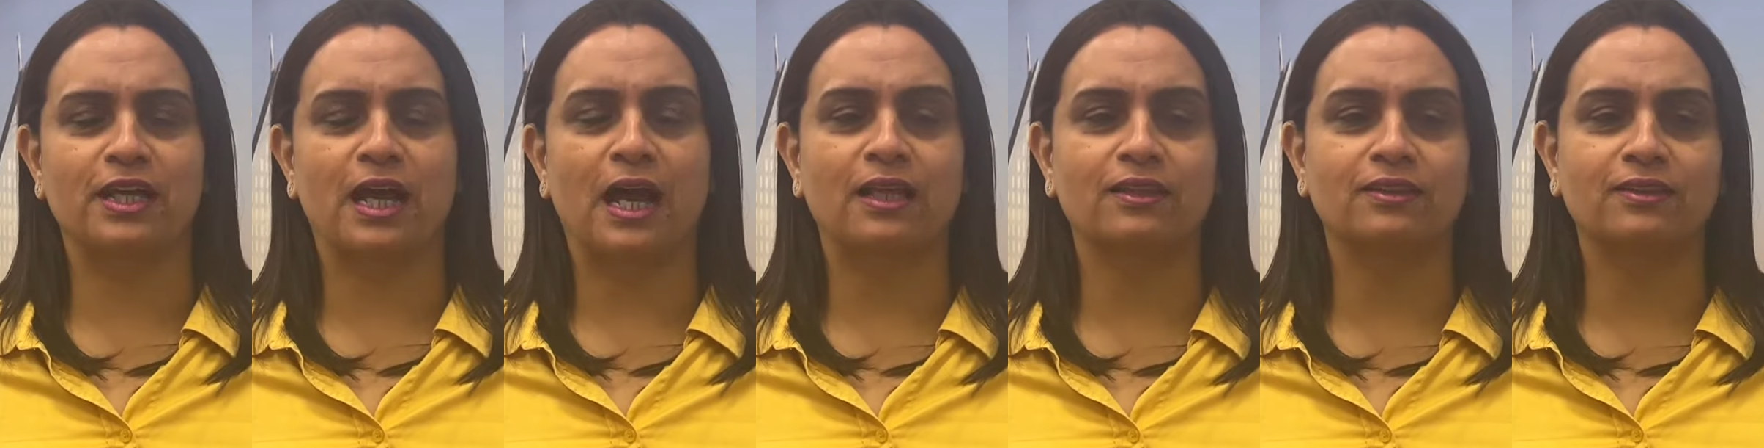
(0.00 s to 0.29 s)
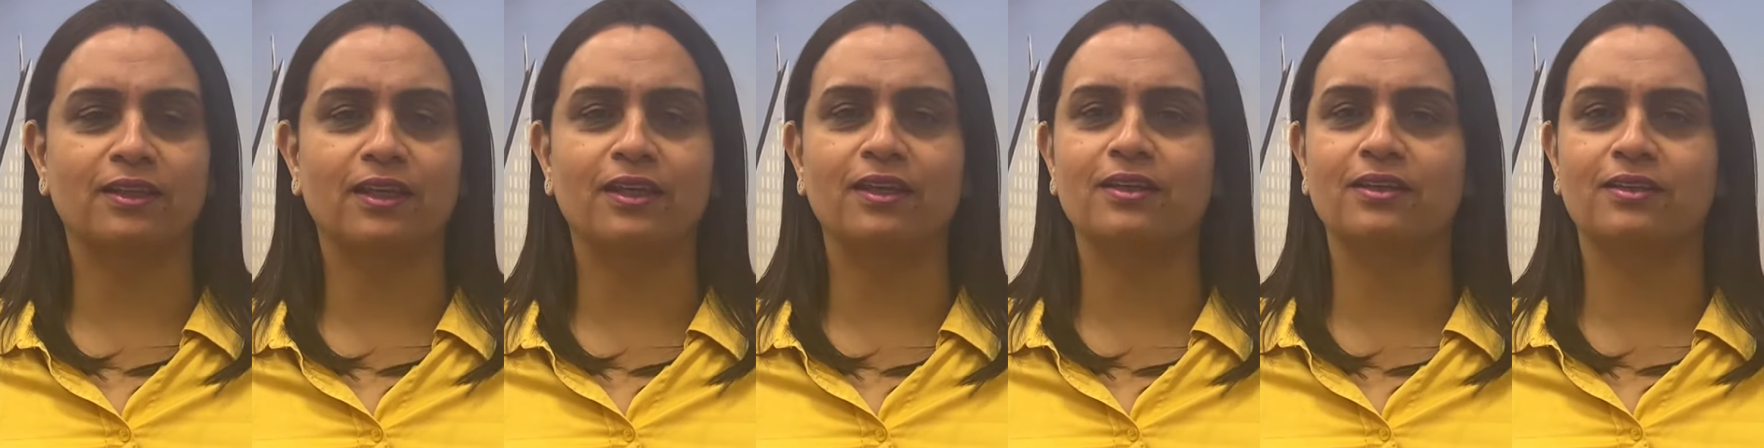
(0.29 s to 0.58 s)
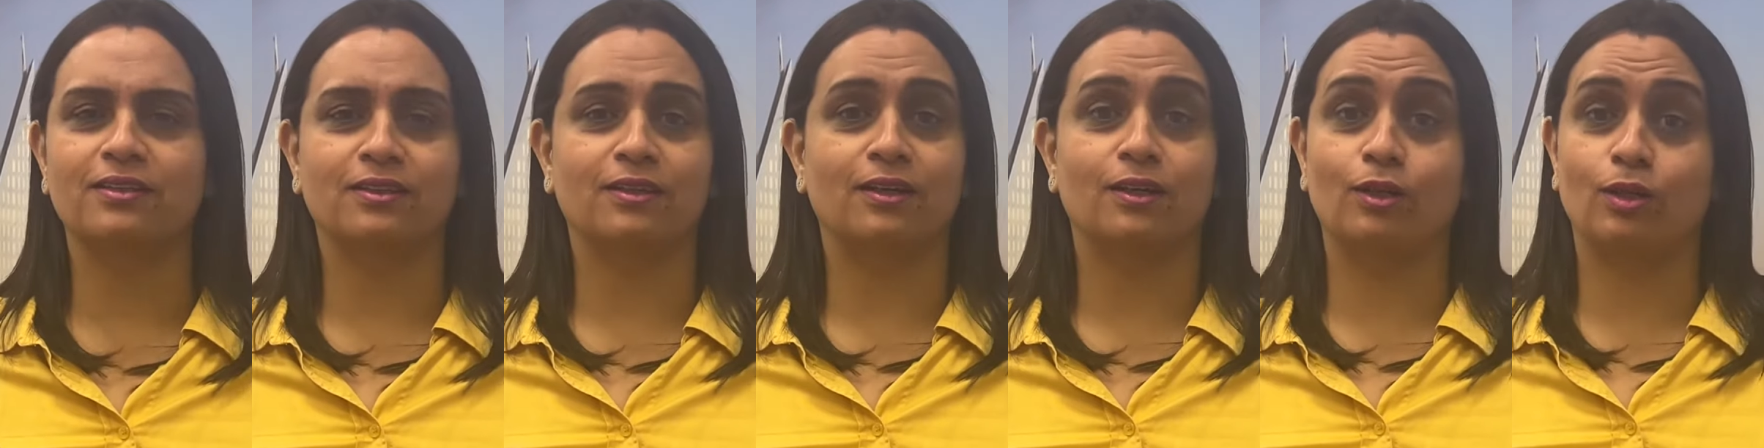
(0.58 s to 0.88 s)
I think
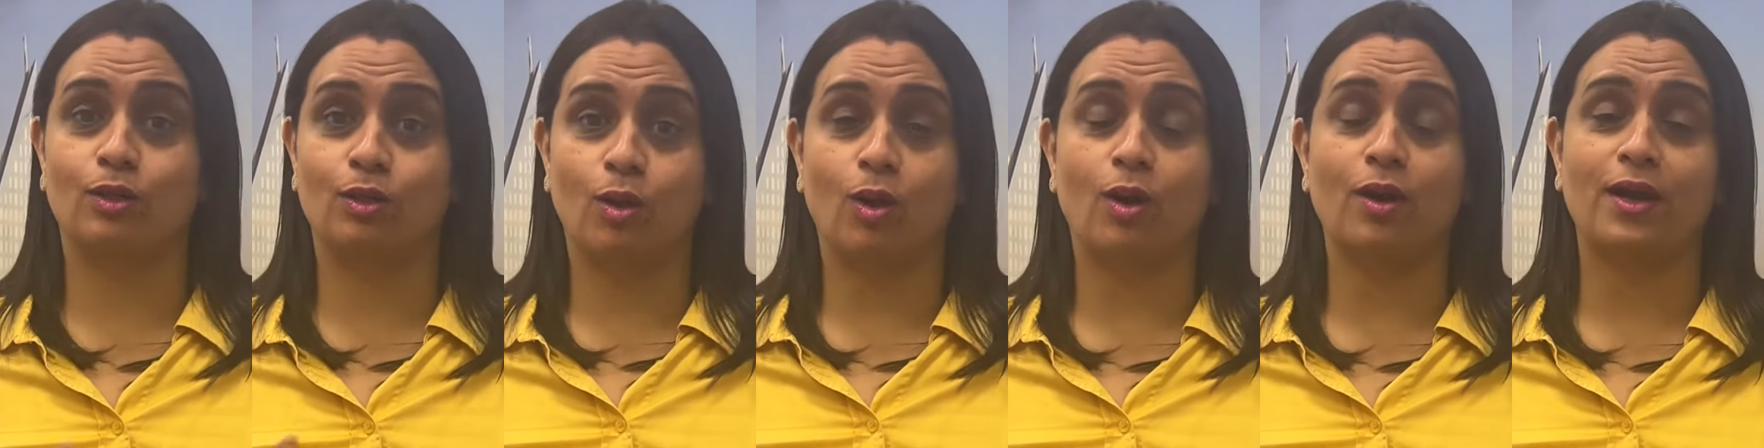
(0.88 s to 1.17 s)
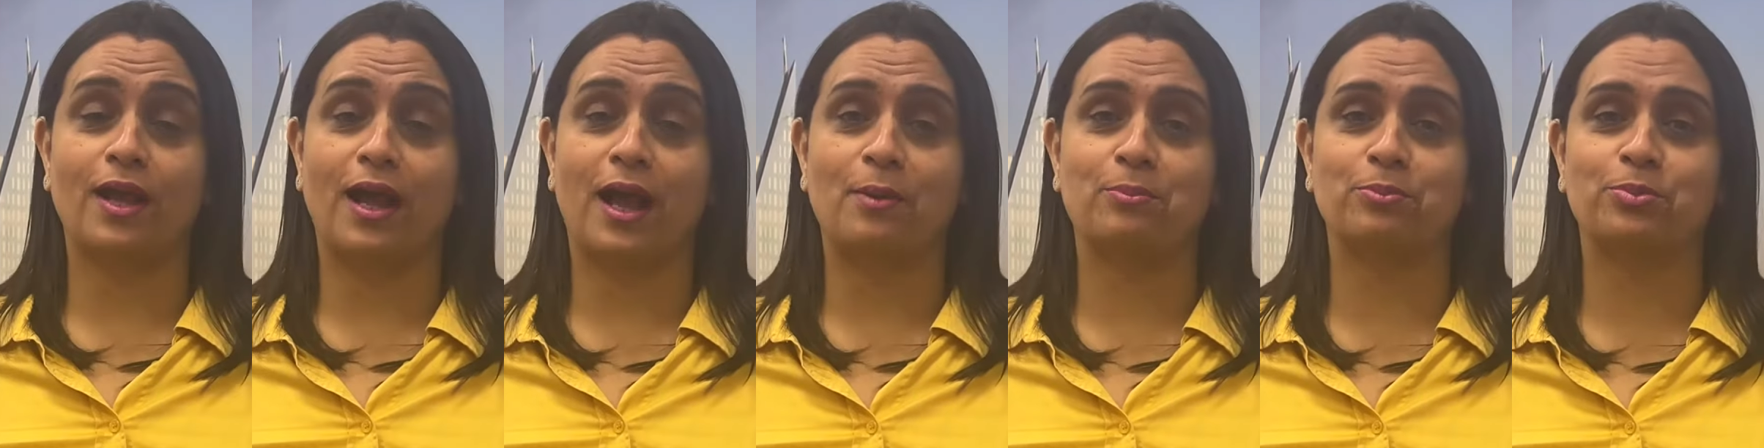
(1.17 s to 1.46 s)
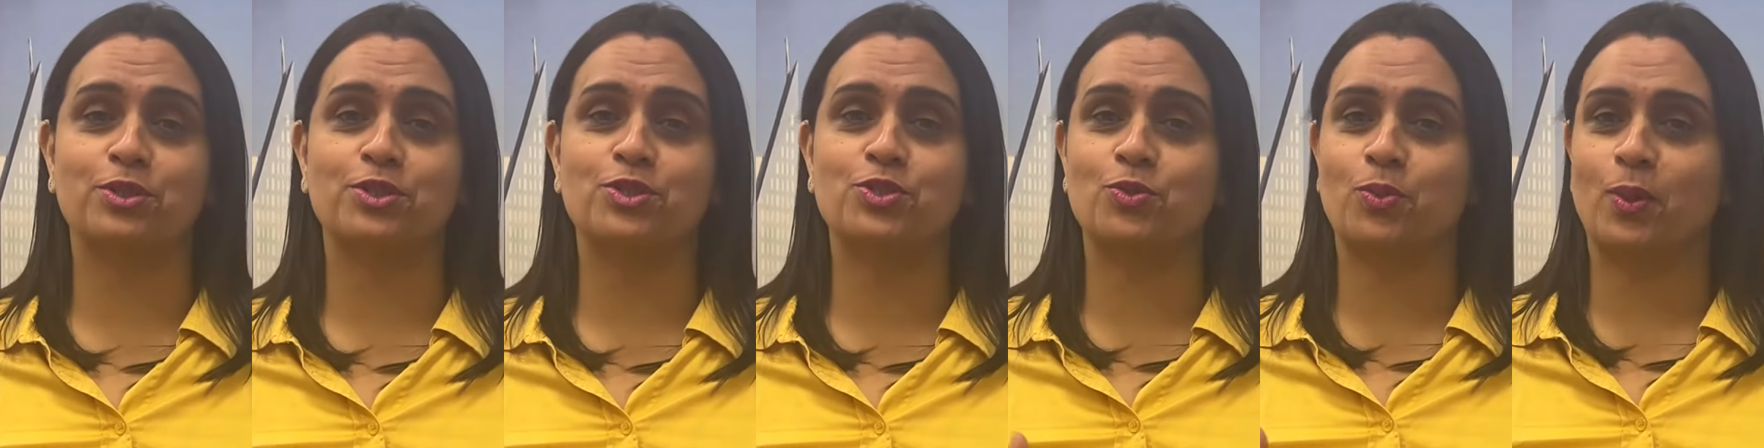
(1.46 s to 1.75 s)
a lot
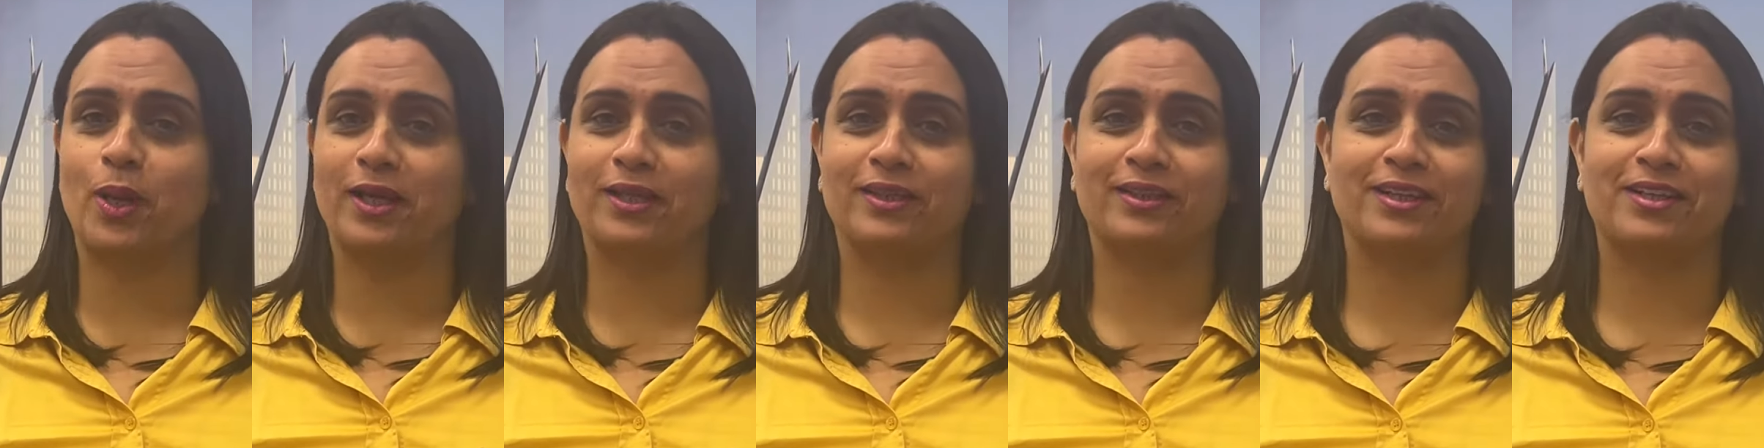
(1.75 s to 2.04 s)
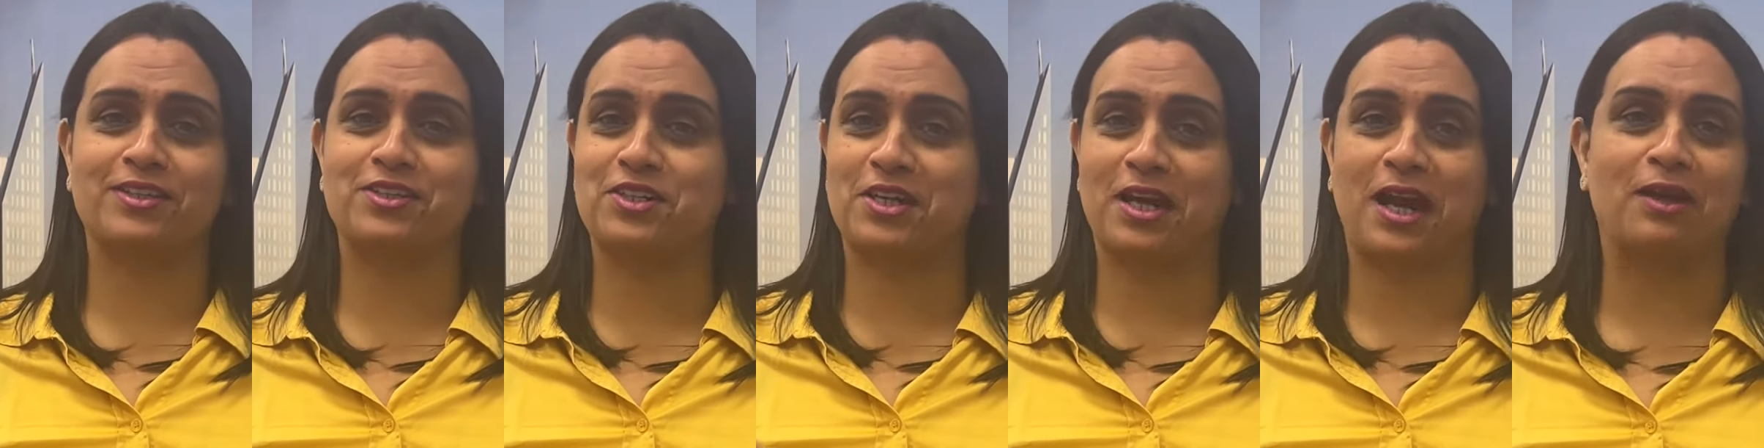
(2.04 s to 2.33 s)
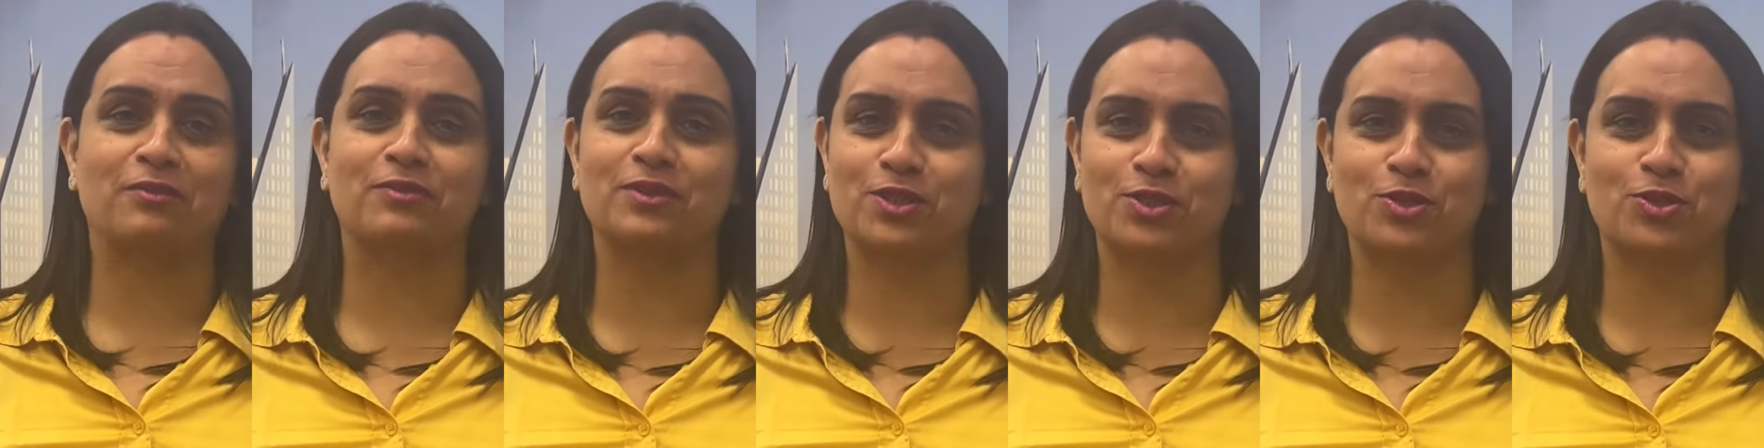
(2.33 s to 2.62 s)
happens while they
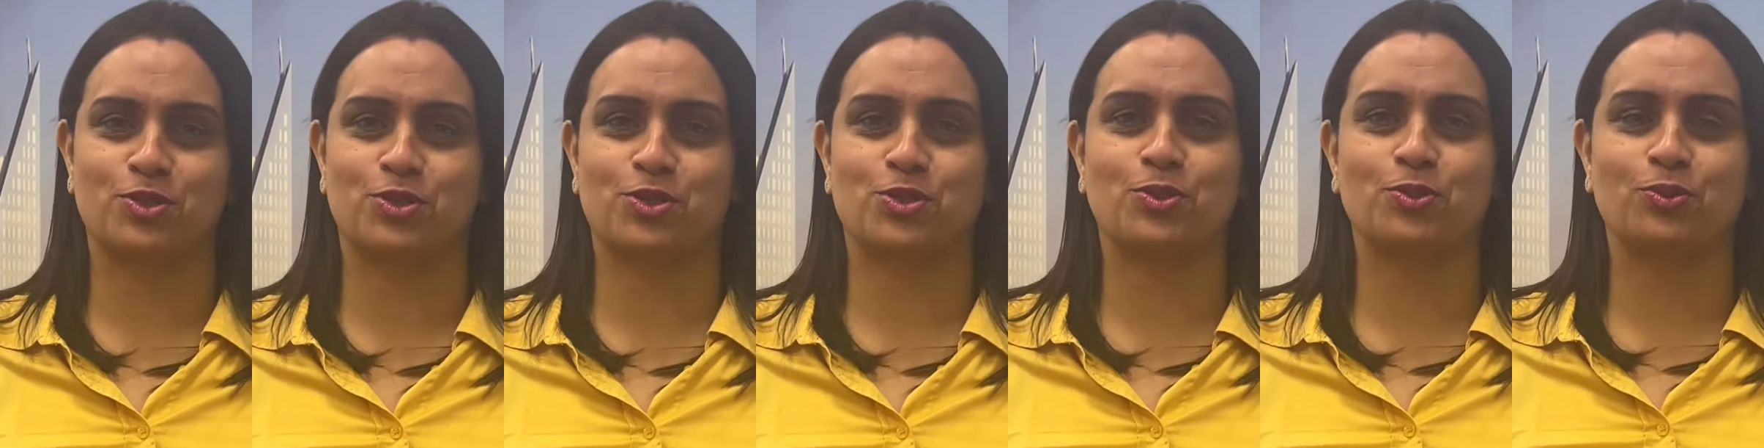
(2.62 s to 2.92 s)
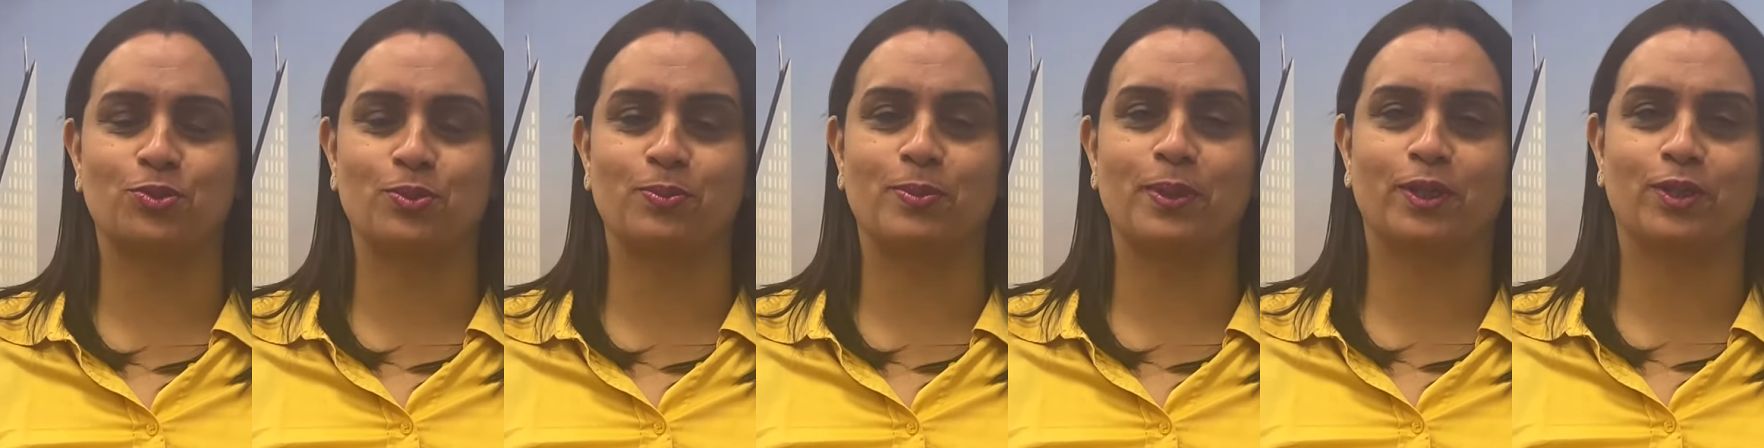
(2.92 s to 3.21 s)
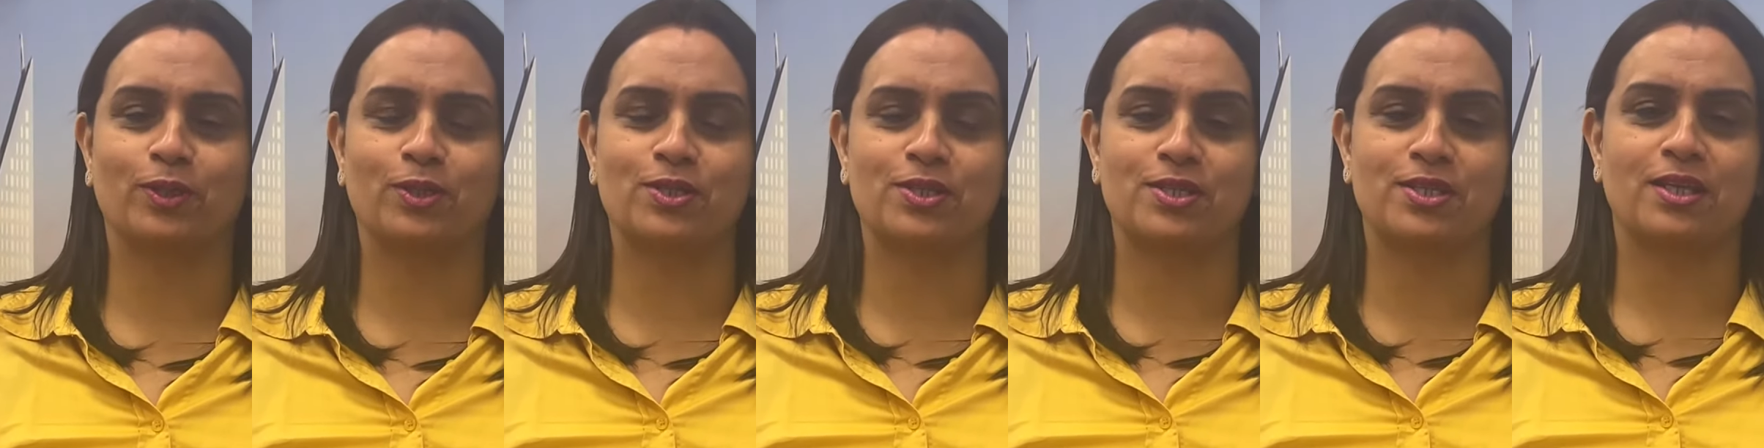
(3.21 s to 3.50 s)
travel to school
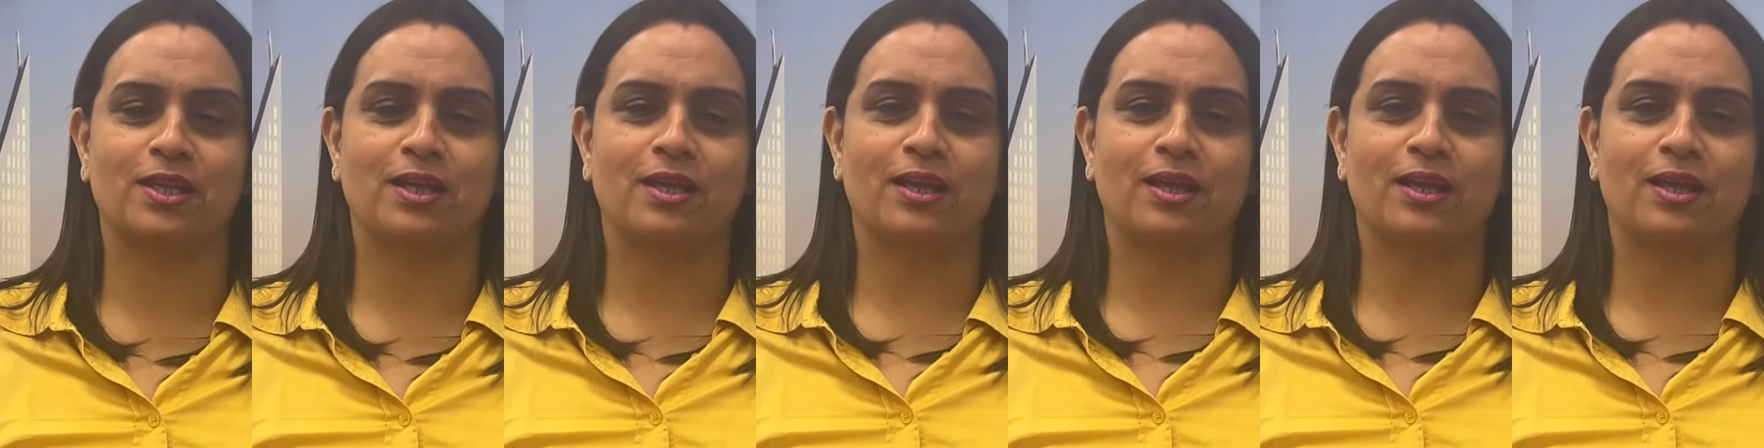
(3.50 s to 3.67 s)
because